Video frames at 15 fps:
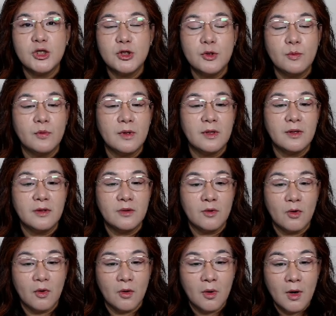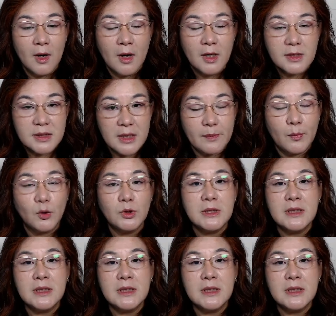with your subordinates,